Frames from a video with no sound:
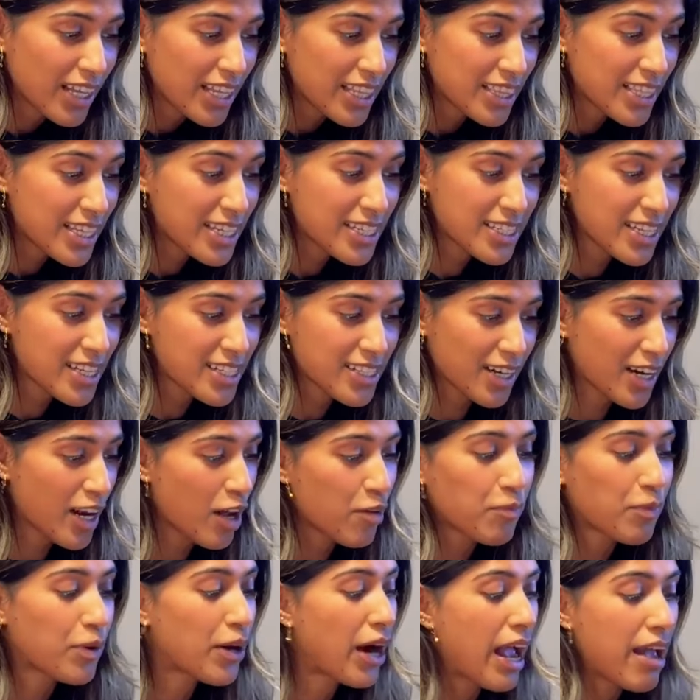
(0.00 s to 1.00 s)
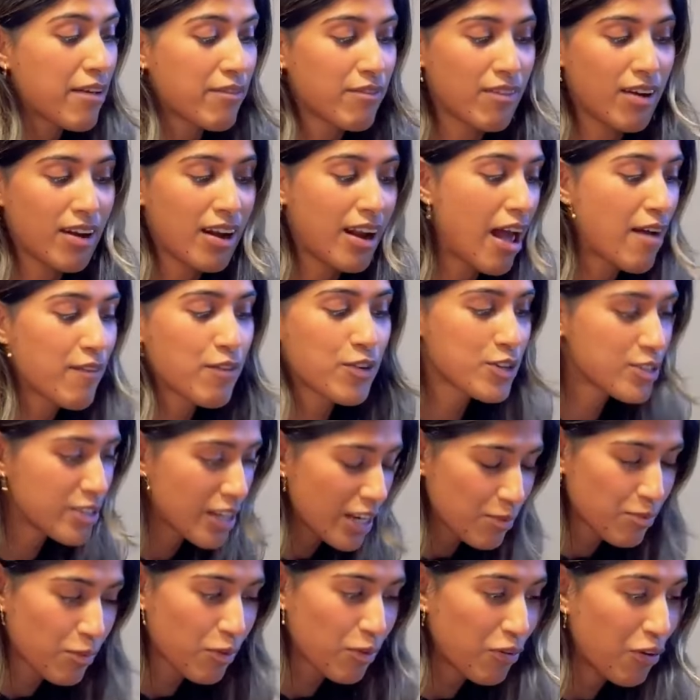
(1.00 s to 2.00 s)
this is a number I have never
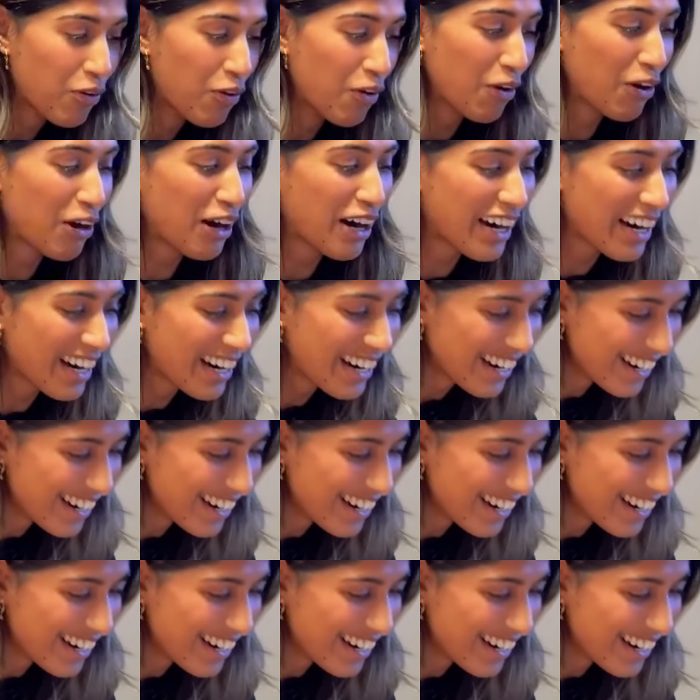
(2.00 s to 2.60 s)
seen before.